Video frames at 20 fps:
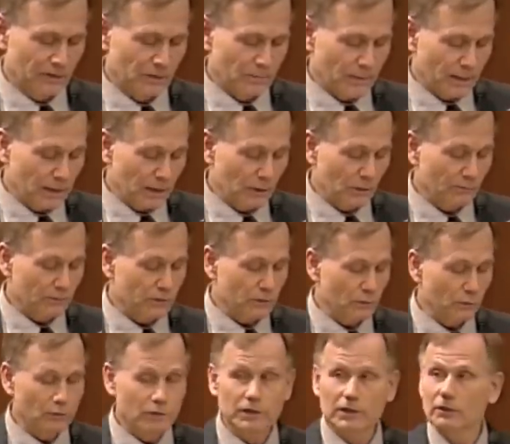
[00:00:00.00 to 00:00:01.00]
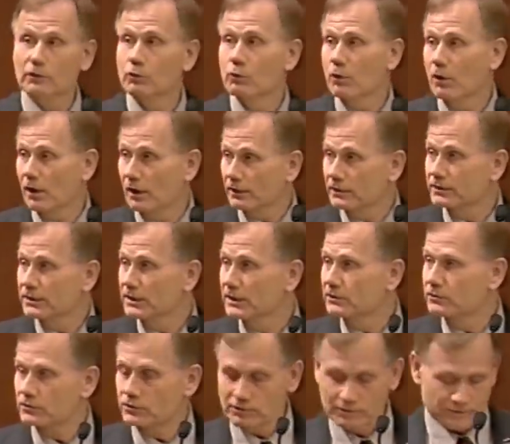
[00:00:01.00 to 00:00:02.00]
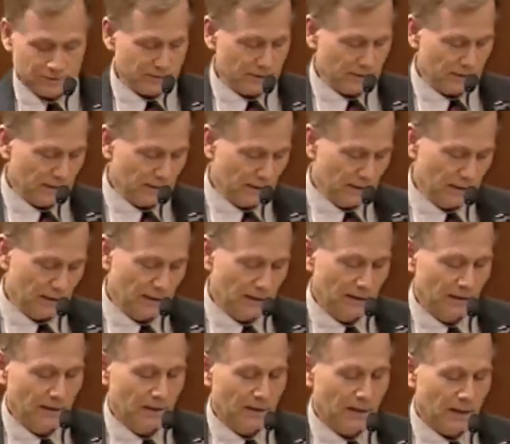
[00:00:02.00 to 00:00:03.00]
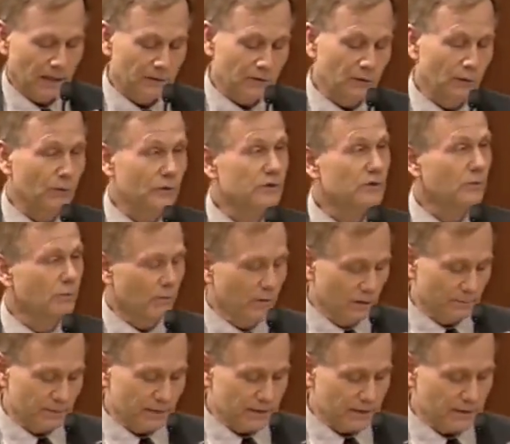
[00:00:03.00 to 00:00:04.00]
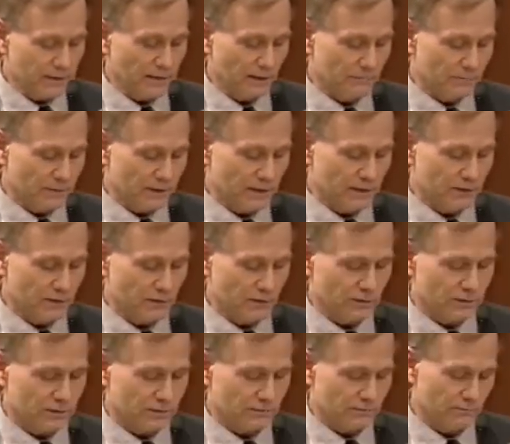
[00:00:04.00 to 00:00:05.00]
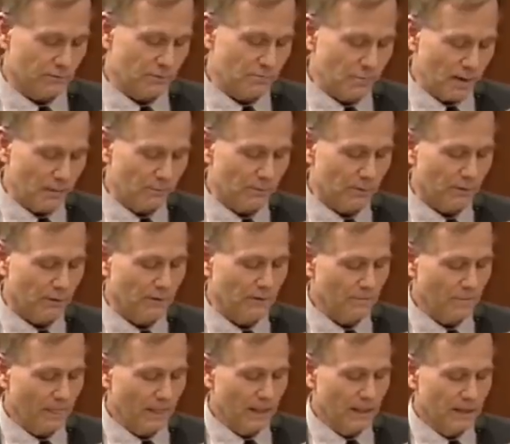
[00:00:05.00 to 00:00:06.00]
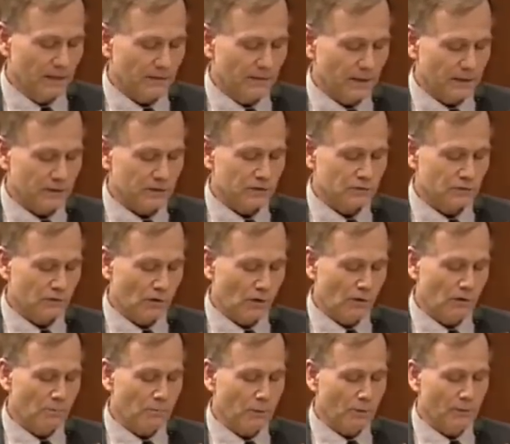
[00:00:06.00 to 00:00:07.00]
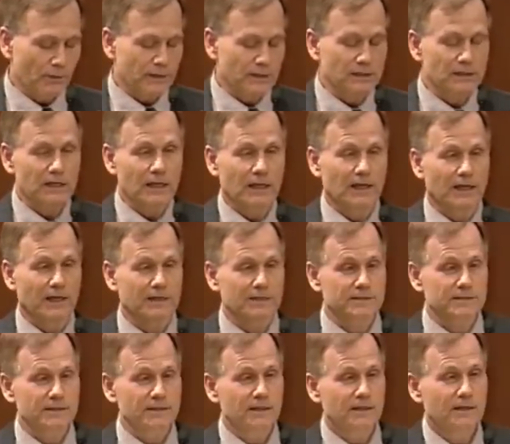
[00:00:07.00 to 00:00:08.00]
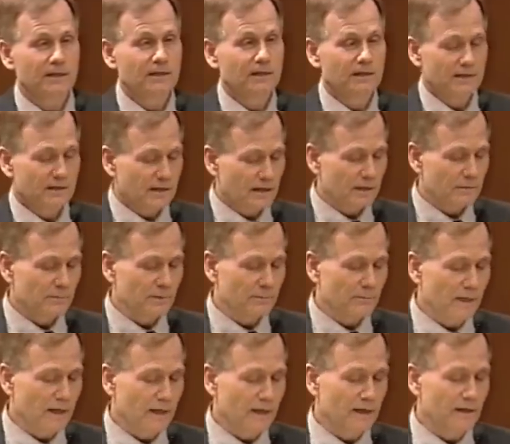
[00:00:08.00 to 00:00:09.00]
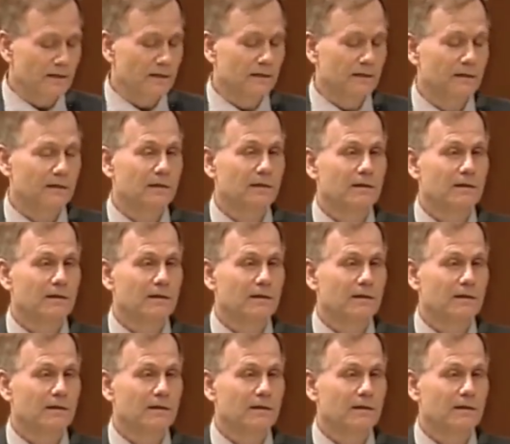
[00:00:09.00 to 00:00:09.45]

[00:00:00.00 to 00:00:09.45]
The many of you here who are teachers and those who will become teachers, remember that a strong point in class can be made